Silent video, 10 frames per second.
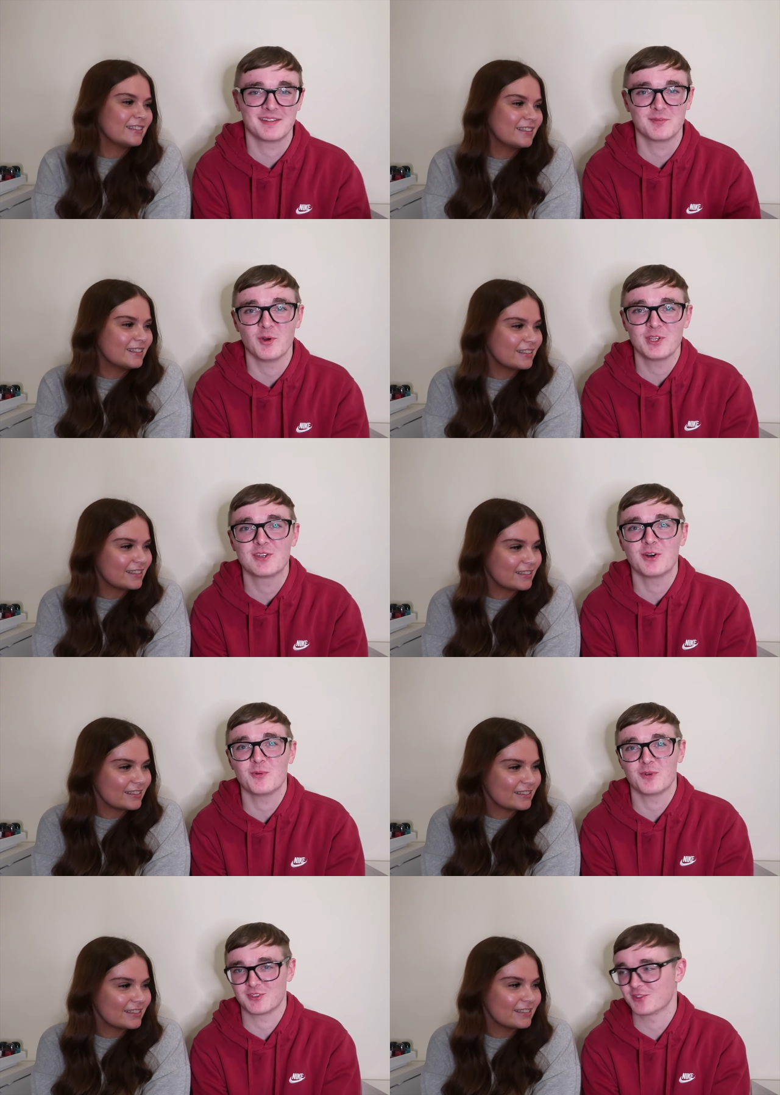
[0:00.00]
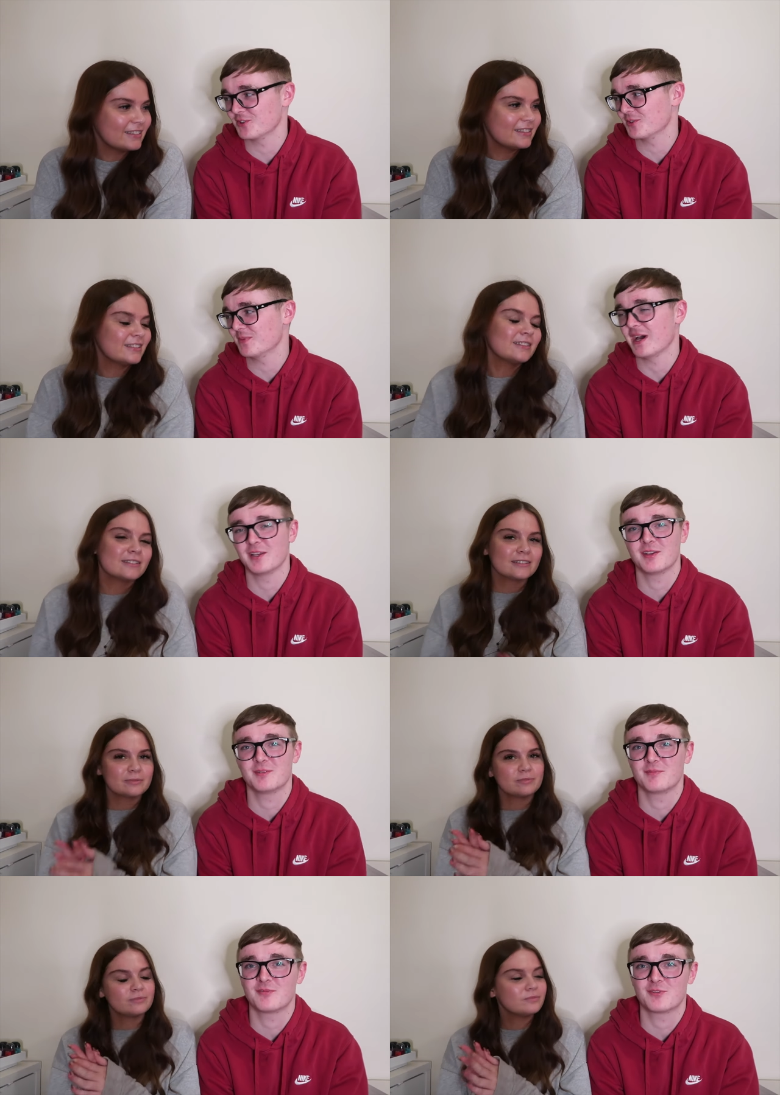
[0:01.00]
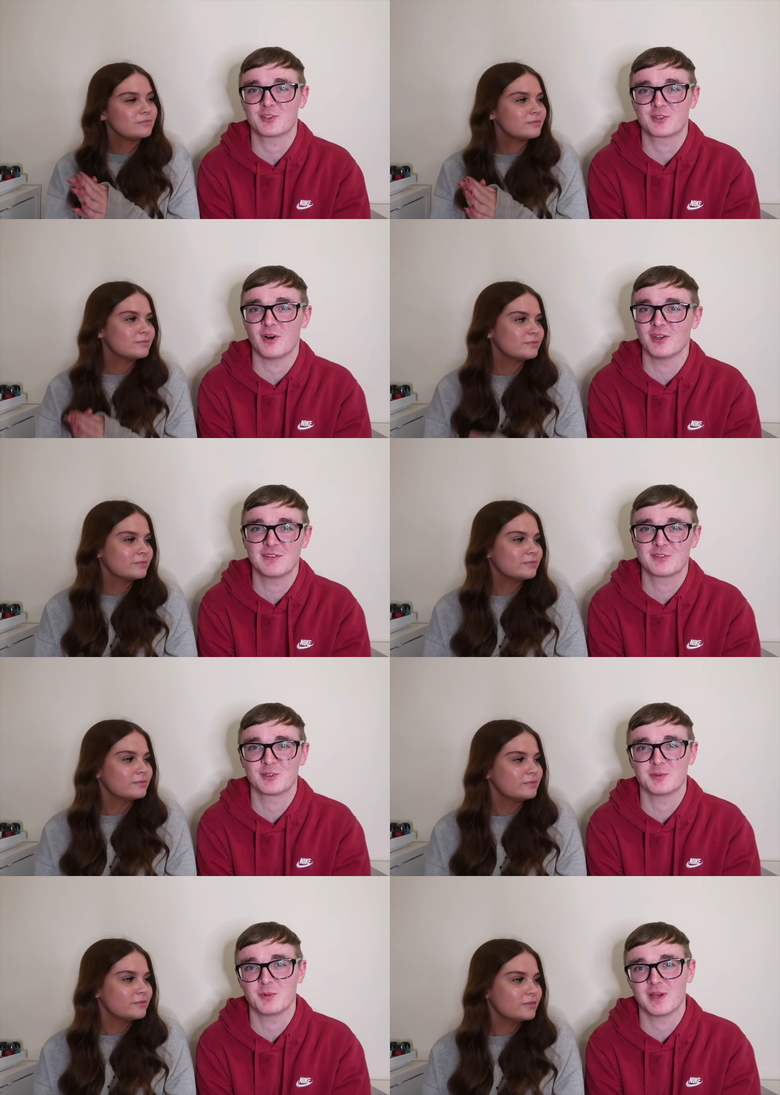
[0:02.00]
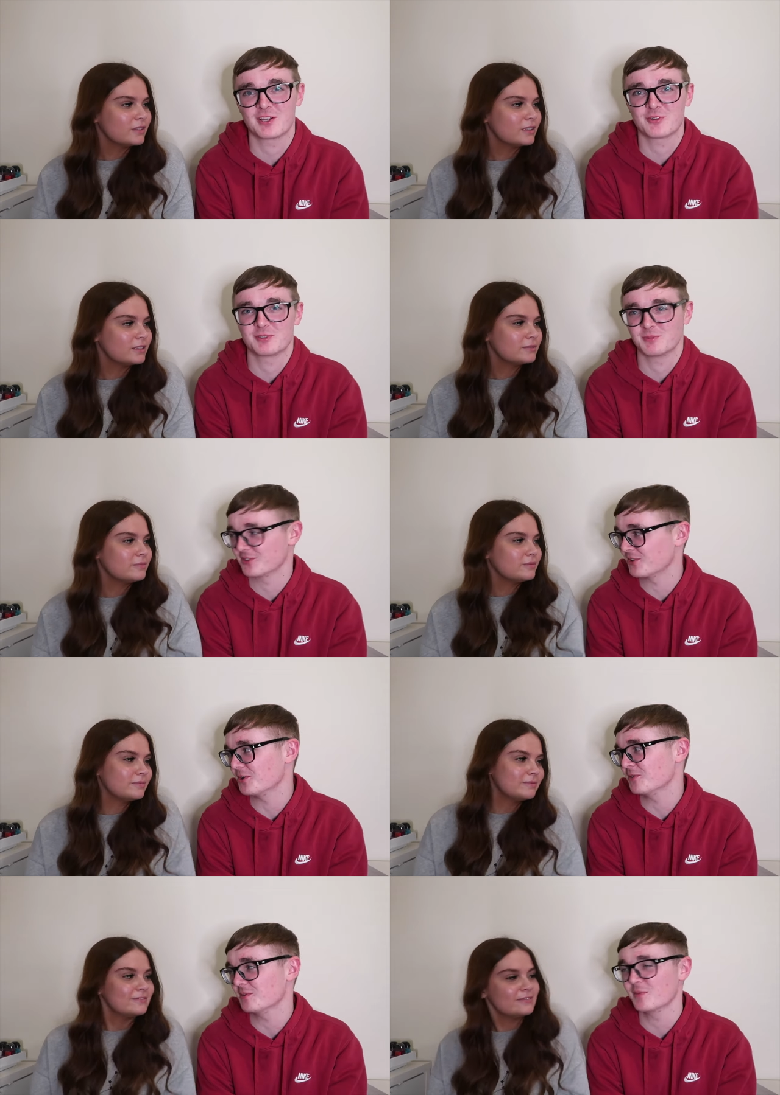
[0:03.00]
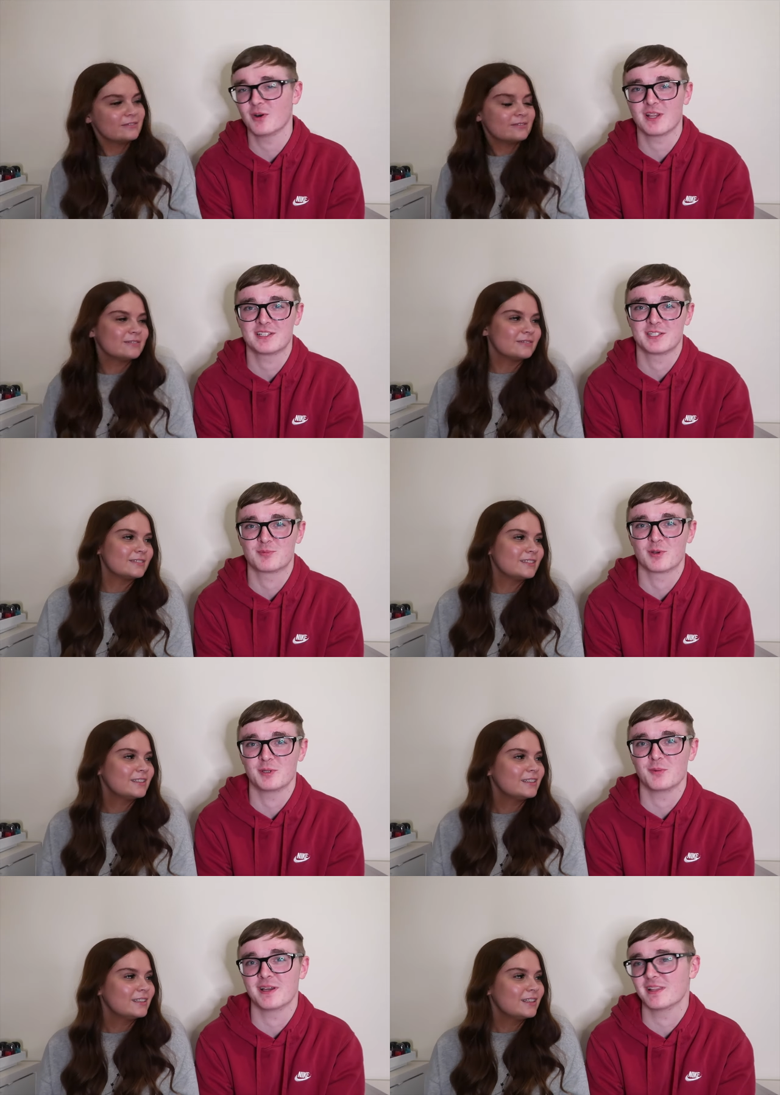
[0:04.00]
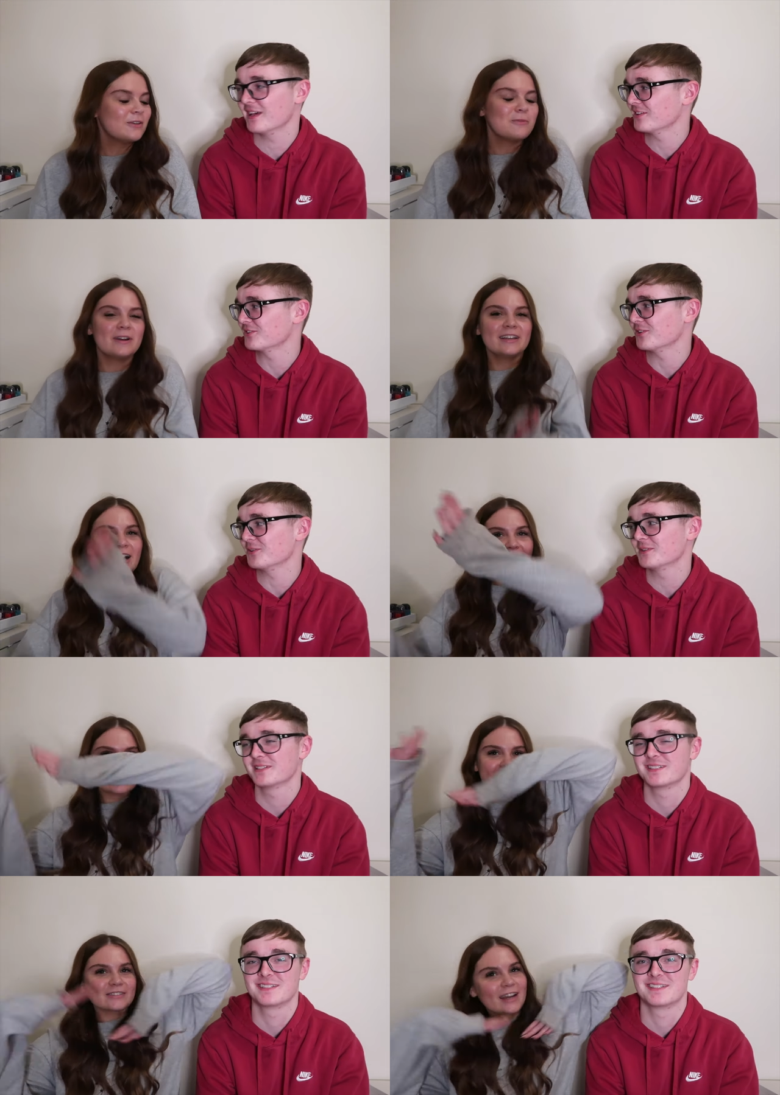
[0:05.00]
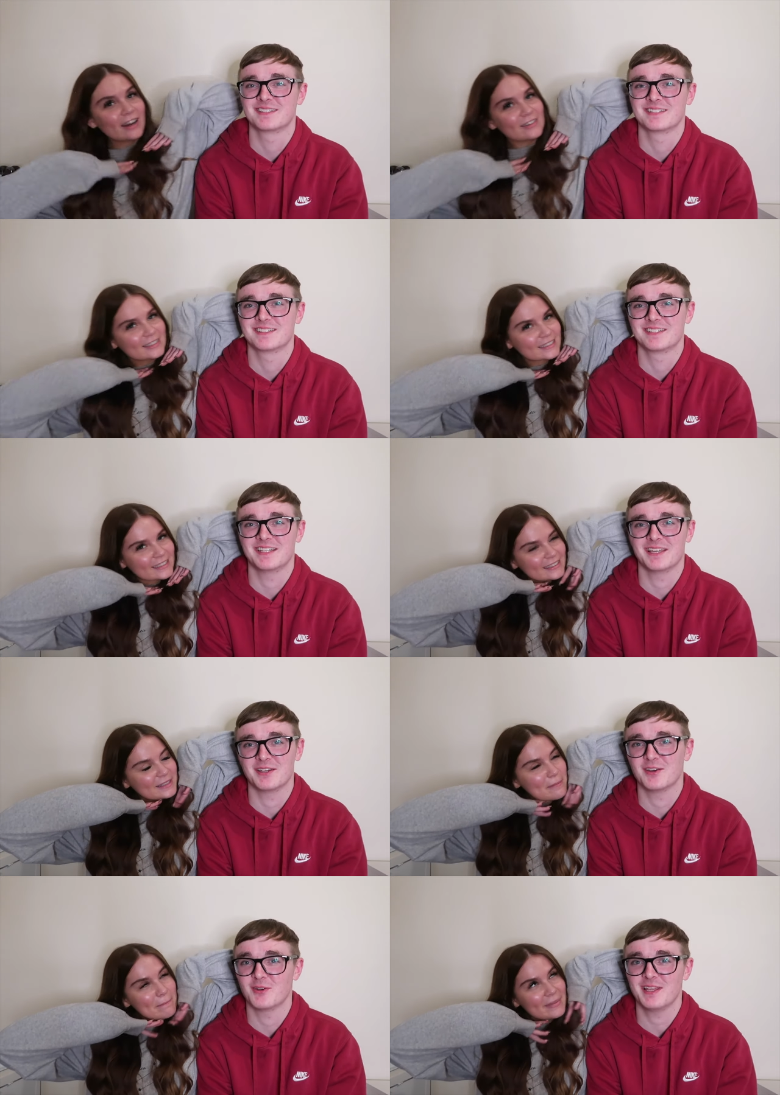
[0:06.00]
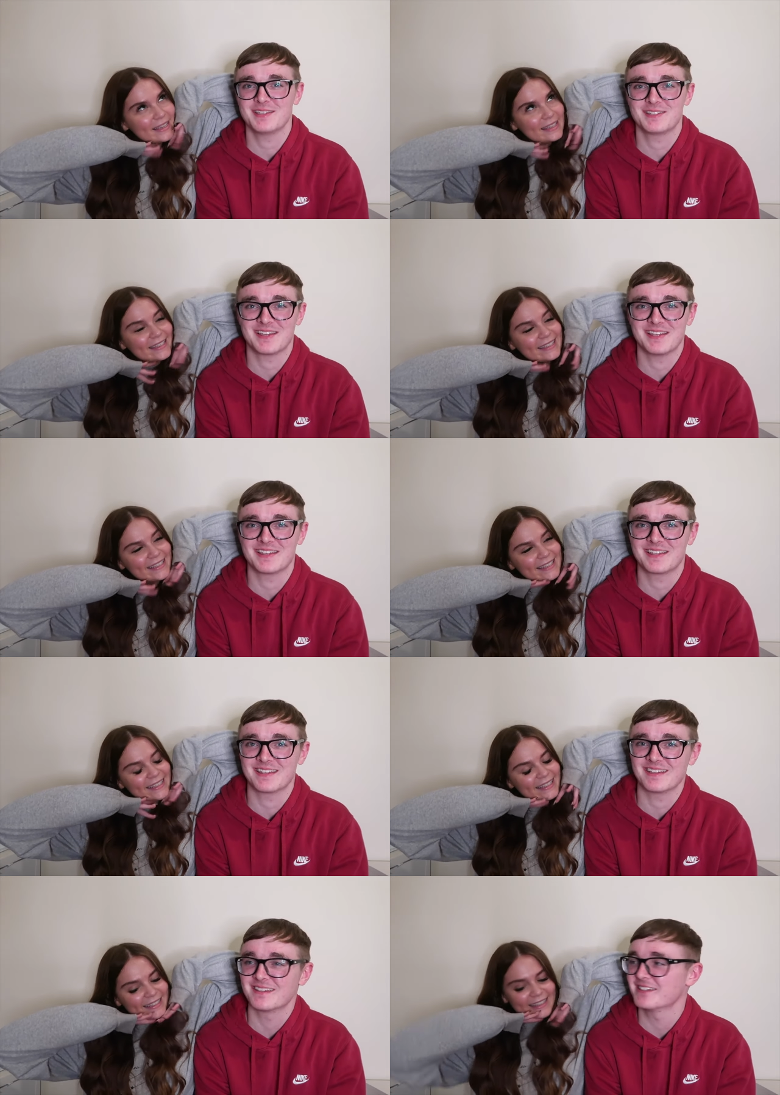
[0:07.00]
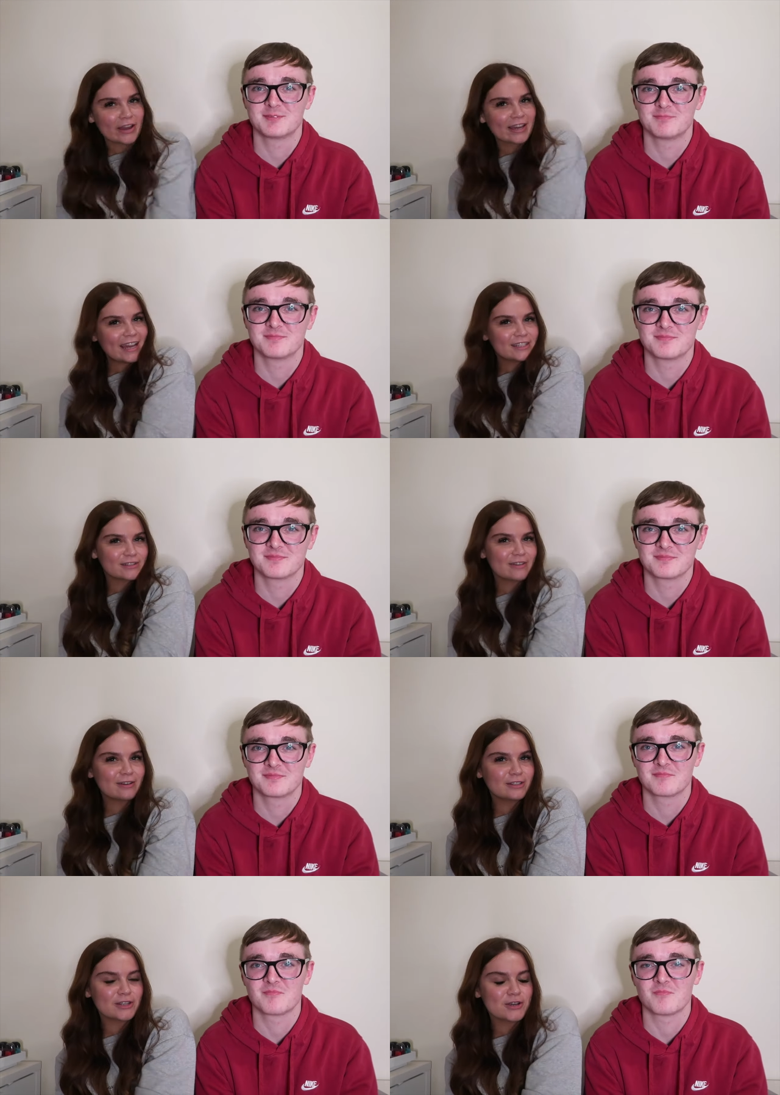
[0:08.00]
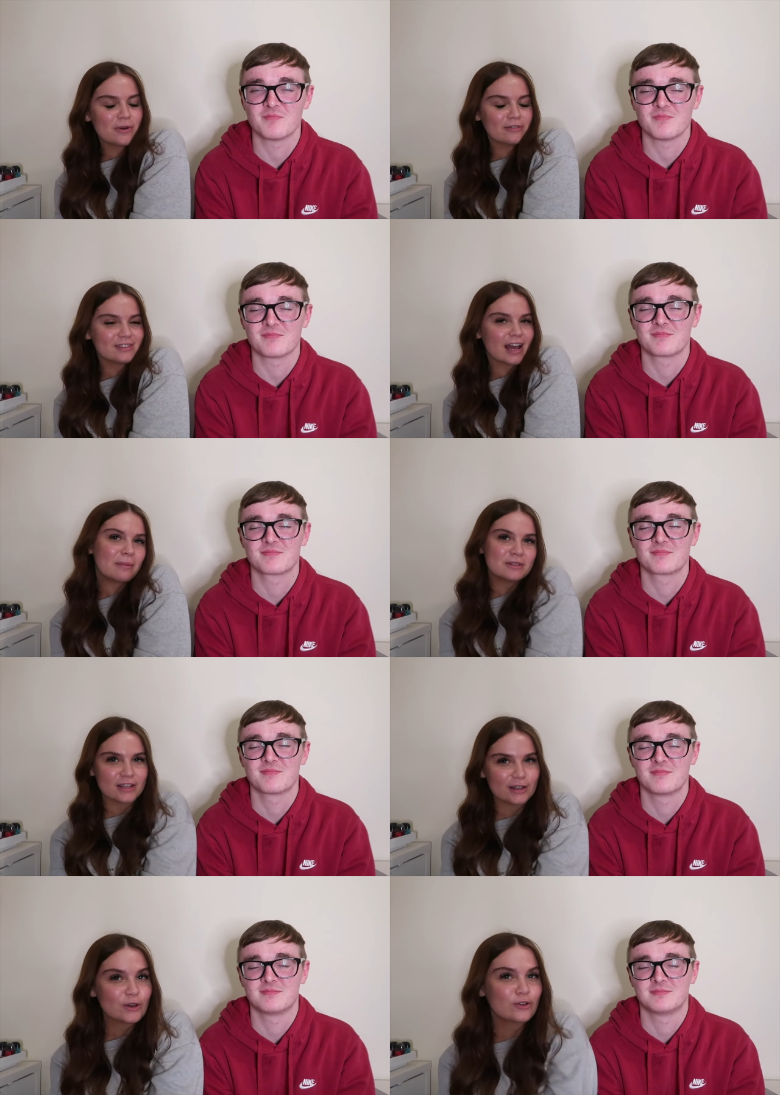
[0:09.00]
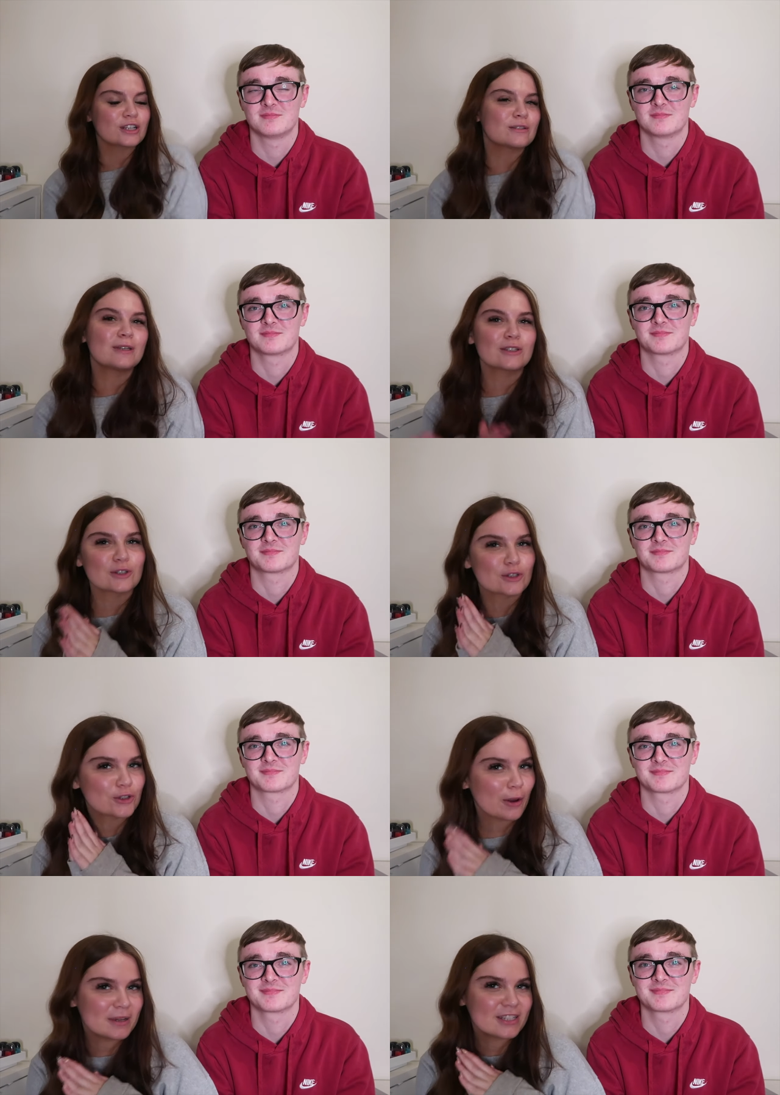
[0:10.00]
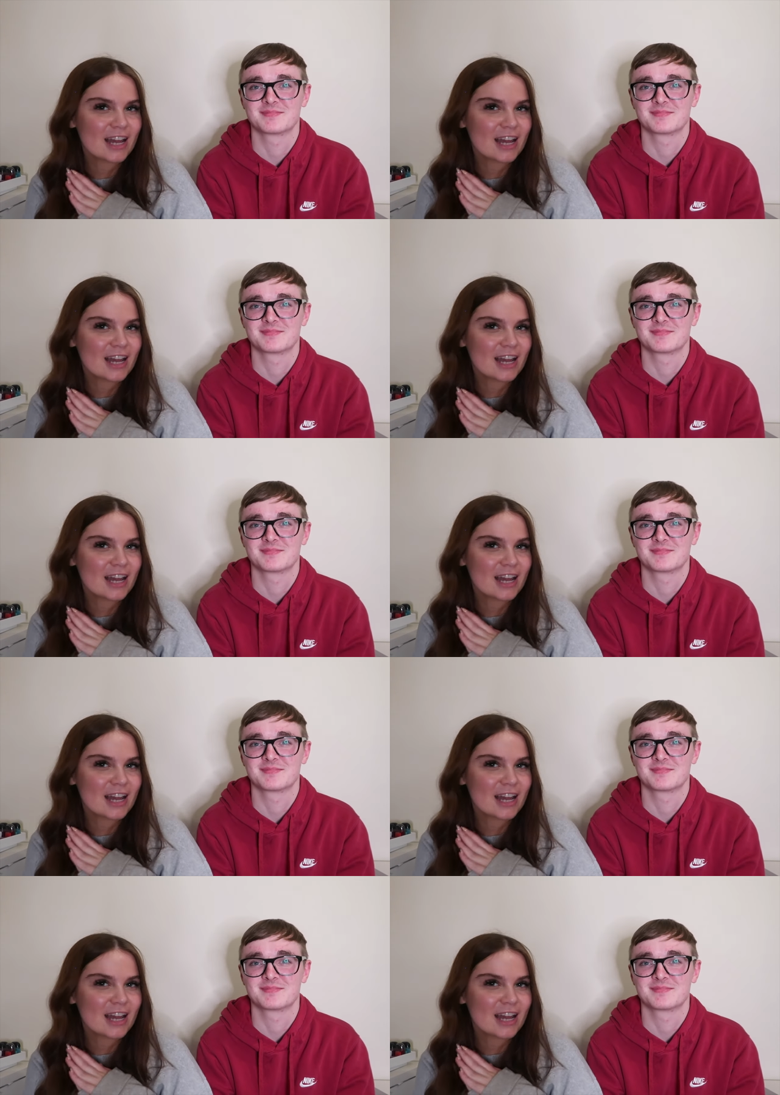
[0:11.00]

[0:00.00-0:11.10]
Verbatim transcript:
Speaker 1: what you got was good. And for, I never normally wear Christmas clothing, but I'd actually probably wear that. Win
Speaker 2: so. out of this round.
Speaker 1: Yeah, I'll let you take it.
Speaker 2: Okay, so round two of this Amazon Christmas shopping